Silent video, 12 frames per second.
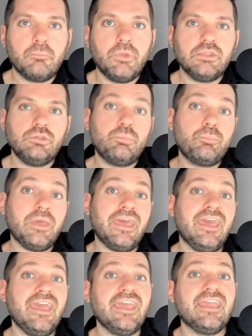but you
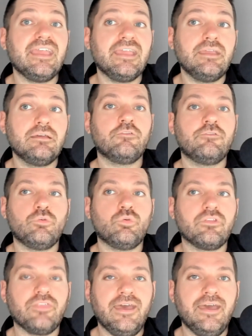pay
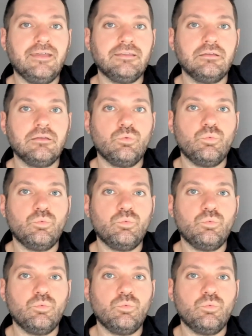for that